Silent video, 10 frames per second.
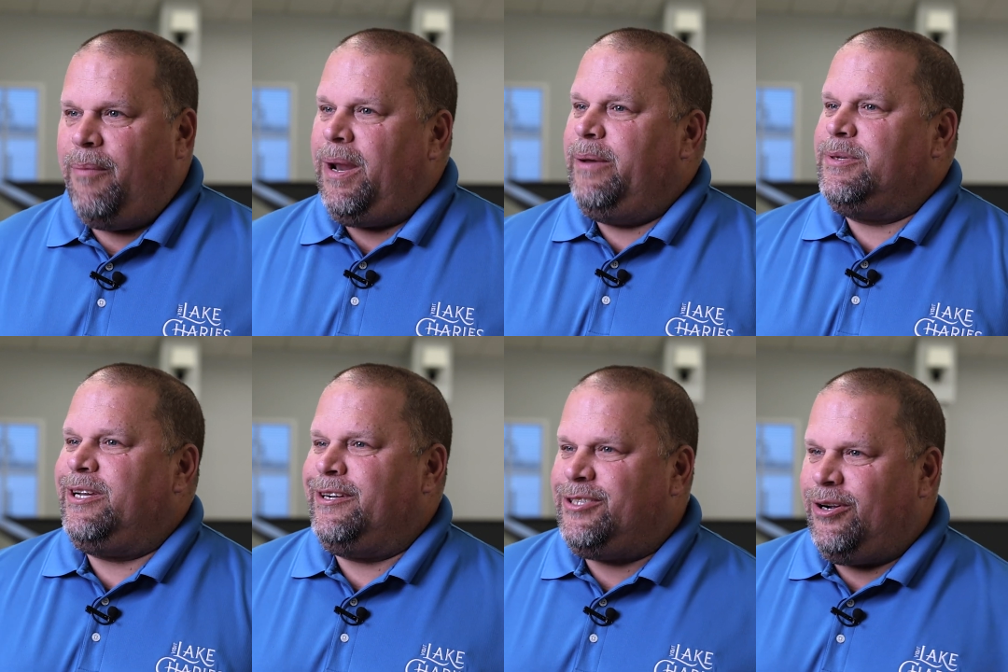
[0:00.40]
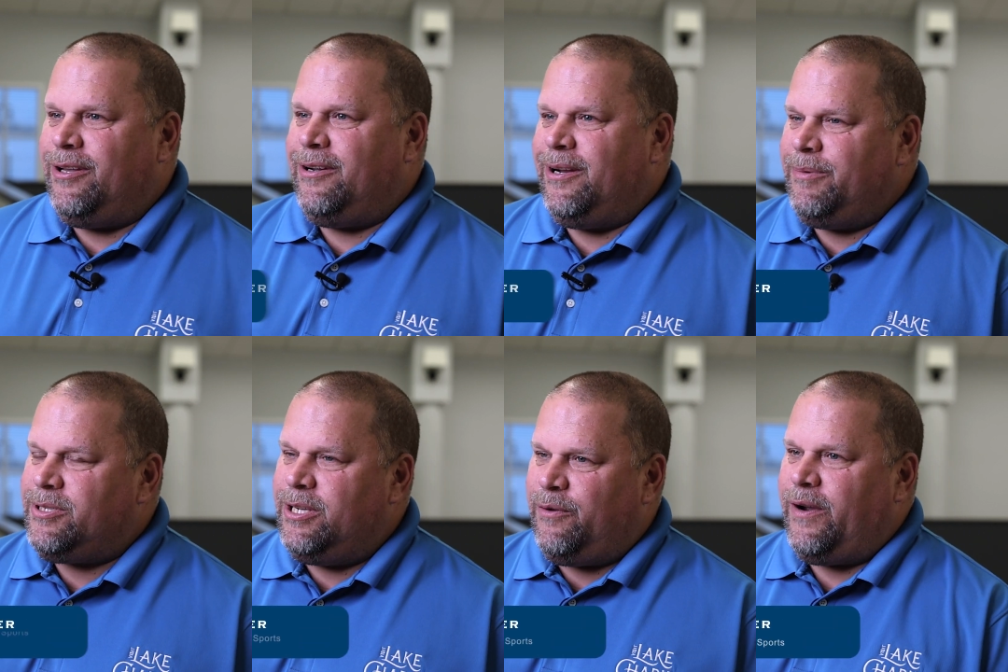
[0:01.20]
My name is Eric Zartler. I'm the
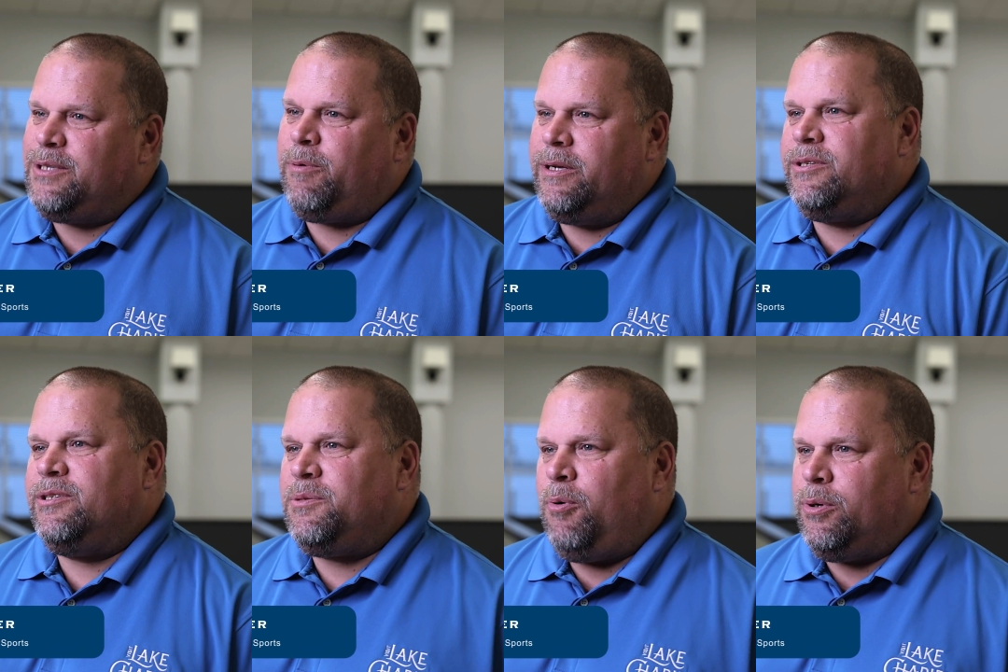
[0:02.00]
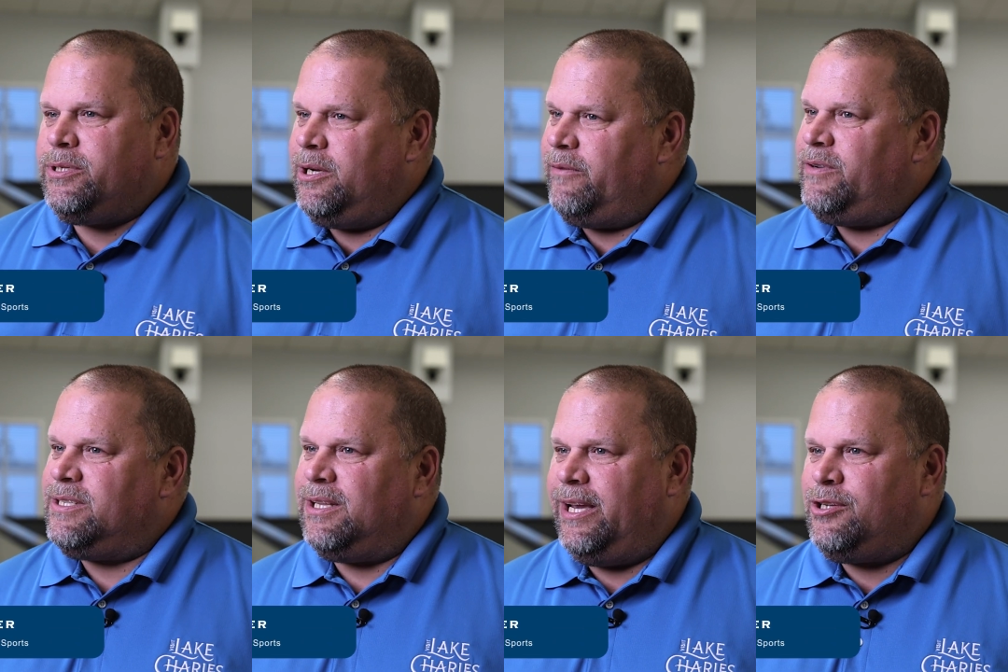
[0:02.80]
Senior Vice President of Sports here at
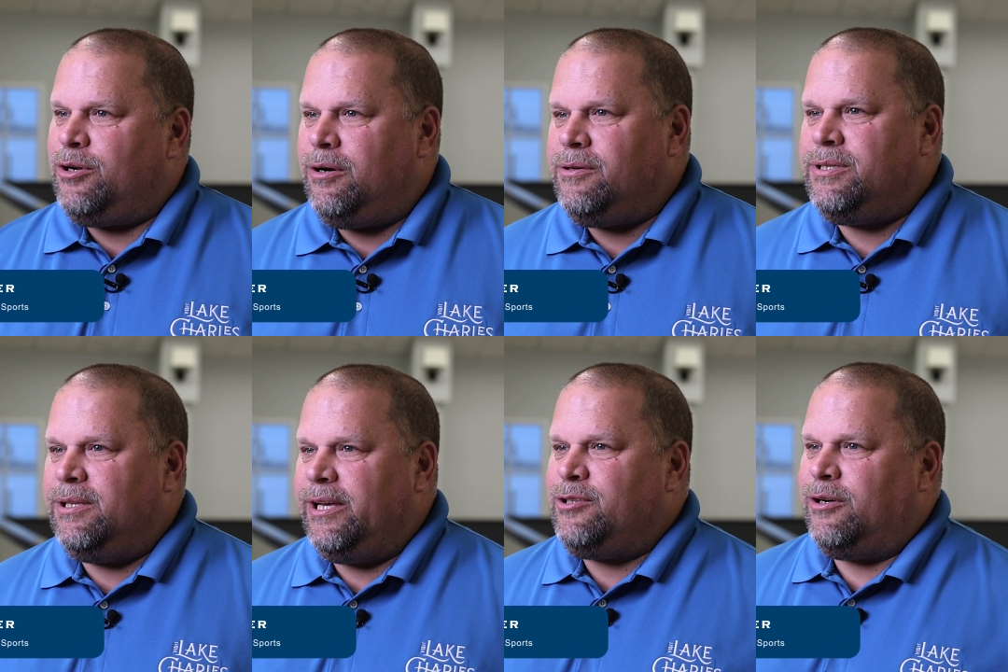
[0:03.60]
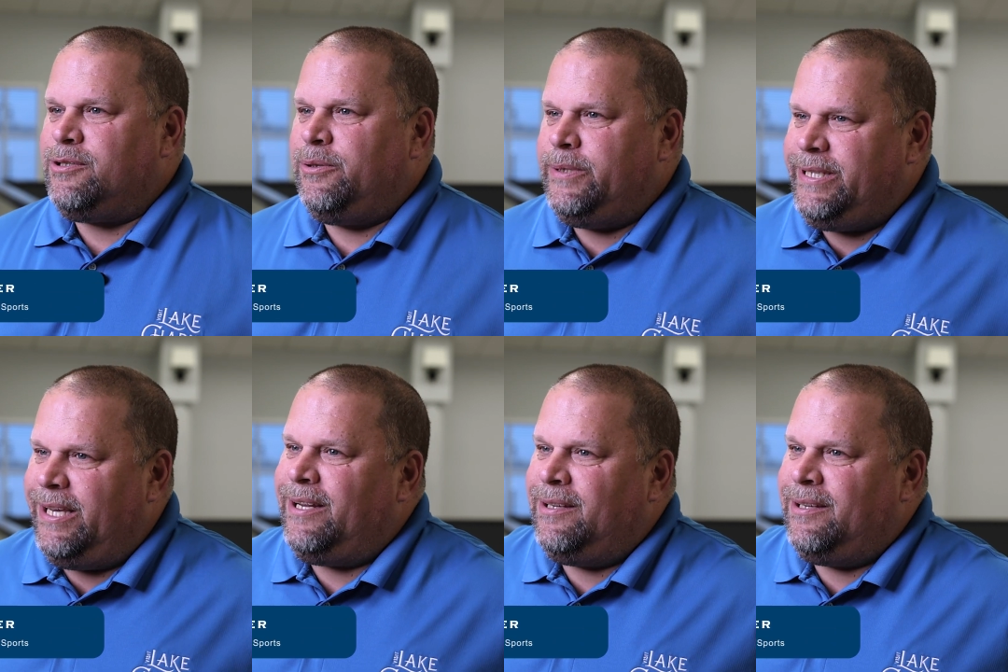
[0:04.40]
Visit Lake Charles in Lake Charles, Louisiana.